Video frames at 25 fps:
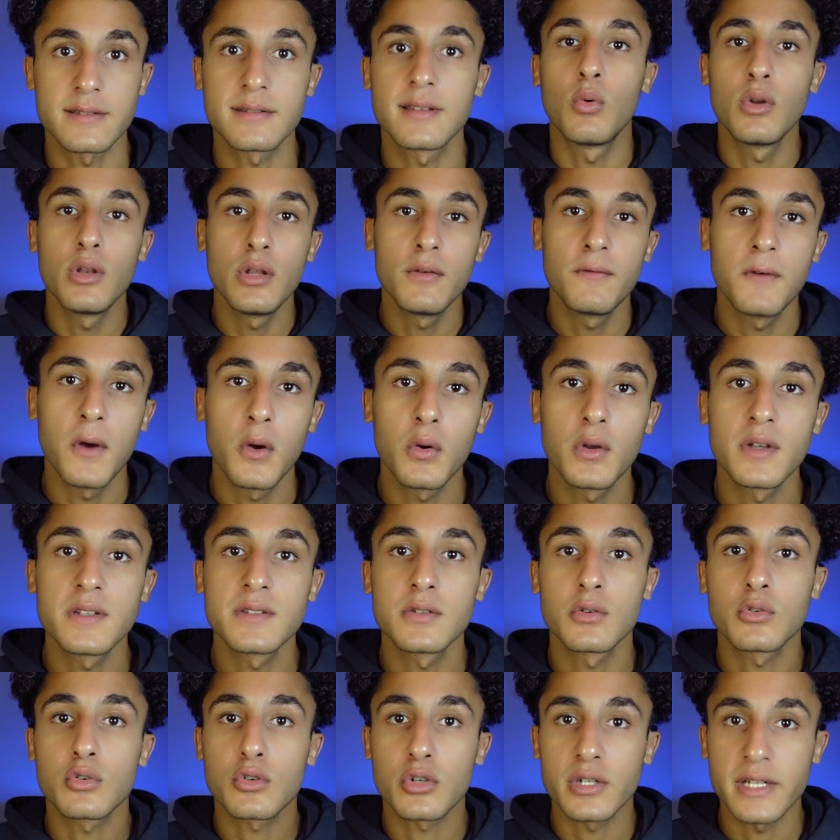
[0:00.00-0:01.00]
When you focus
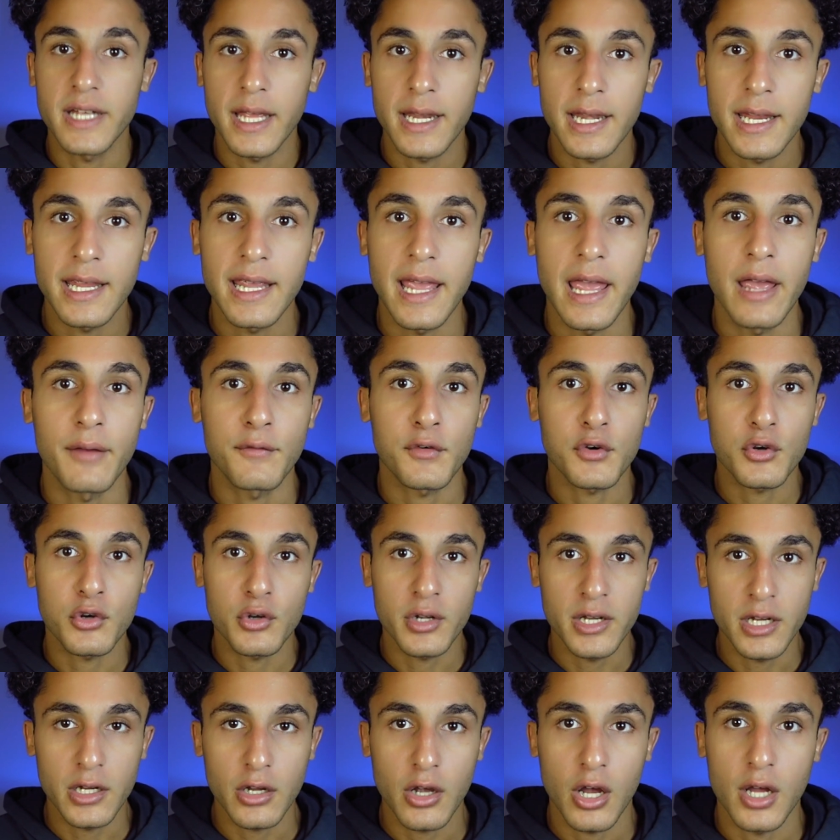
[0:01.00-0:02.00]
on creating
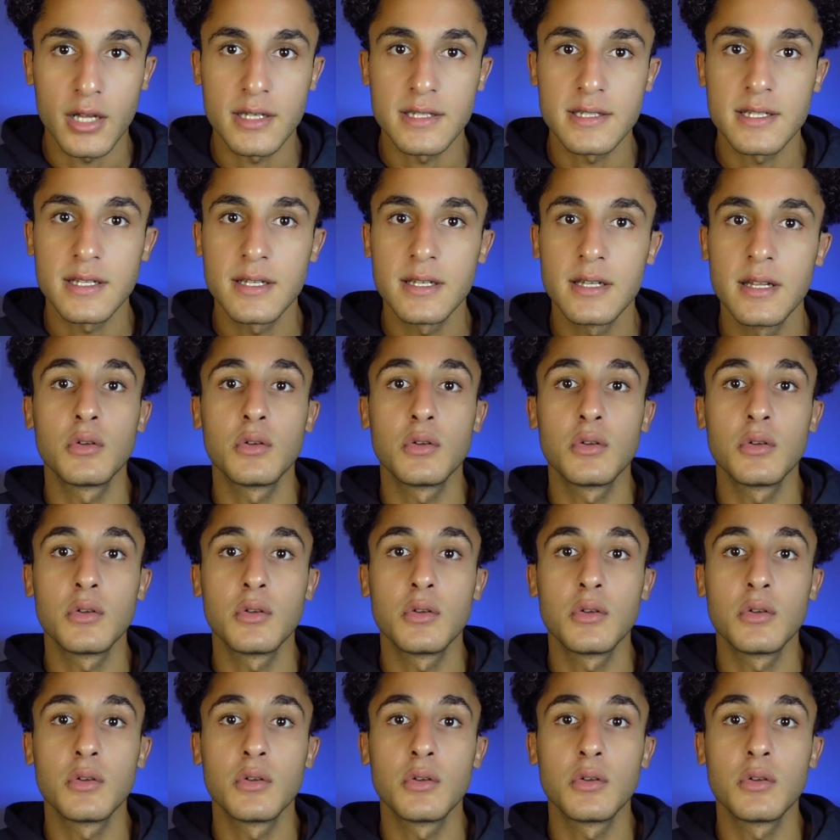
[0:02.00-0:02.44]
evergreen content,